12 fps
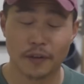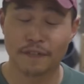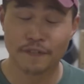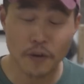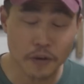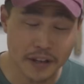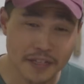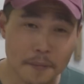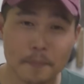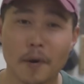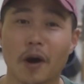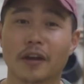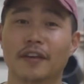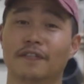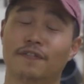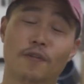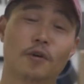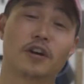if you're in the market
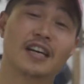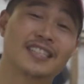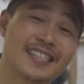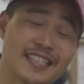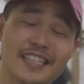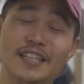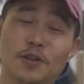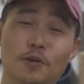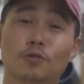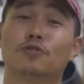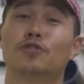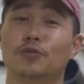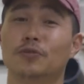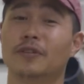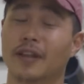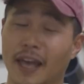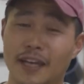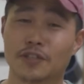for a CO2
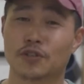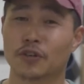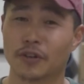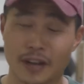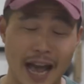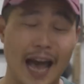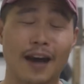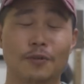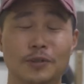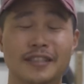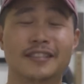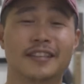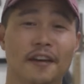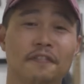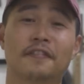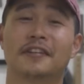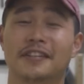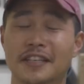laser, I would
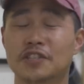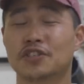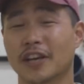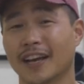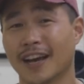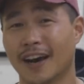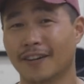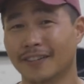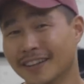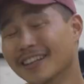definitely check out